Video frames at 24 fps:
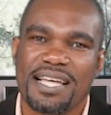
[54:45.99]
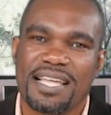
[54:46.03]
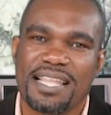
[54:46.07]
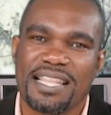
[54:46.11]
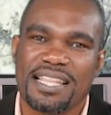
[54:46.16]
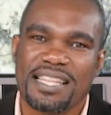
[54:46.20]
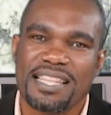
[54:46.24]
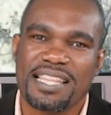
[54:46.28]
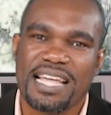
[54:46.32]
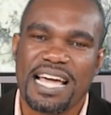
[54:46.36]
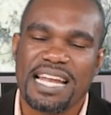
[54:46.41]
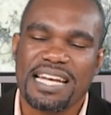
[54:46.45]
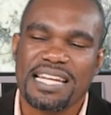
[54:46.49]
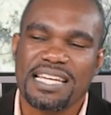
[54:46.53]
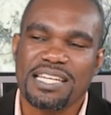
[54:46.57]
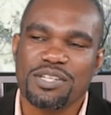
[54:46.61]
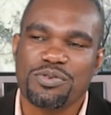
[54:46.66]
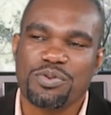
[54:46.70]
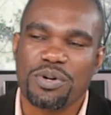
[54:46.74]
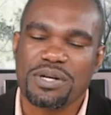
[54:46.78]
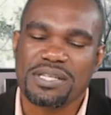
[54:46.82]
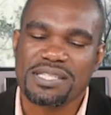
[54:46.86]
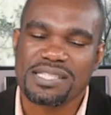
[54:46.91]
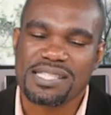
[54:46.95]
then it
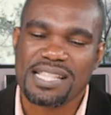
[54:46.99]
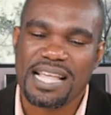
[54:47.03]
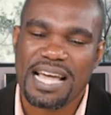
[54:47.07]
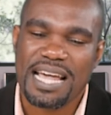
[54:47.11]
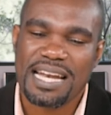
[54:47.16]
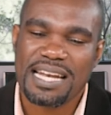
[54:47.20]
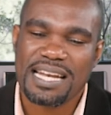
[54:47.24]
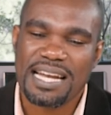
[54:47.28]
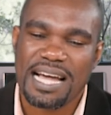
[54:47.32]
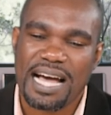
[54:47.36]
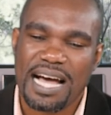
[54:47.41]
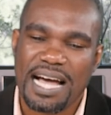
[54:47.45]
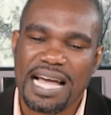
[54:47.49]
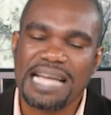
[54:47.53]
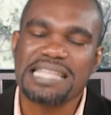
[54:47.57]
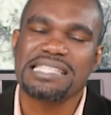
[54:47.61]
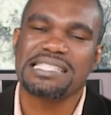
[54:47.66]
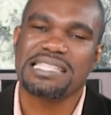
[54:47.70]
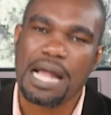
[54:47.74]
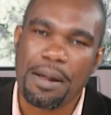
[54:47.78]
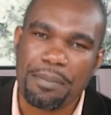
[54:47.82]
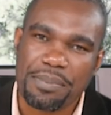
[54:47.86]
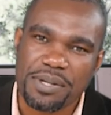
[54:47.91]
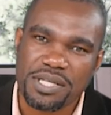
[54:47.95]
was then uh,
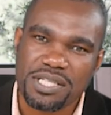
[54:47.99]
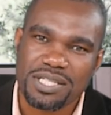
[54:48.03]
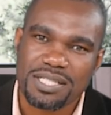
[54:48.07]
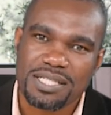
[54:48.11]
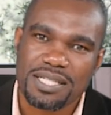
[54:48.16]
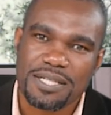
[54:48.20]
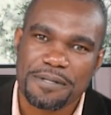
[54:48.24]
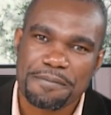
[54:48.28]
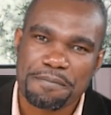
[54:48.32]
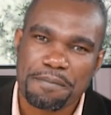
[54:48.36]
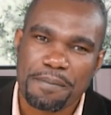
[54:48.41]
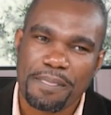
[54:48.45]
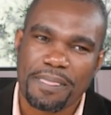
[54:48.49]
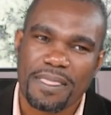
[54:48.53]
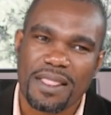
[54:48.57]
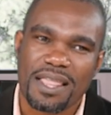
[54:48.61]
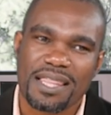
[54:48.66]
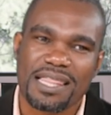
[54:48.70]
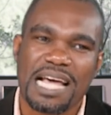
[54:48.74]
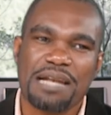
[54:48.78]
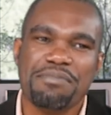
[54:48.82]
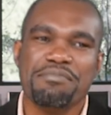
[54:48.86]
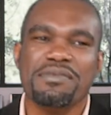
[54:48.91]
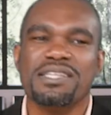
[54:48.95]
established
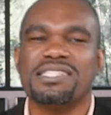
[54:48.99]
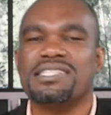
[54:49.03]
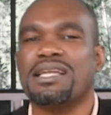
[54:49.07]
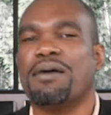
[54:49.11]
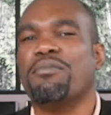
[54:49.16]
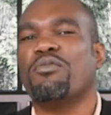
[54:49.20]
that Mr.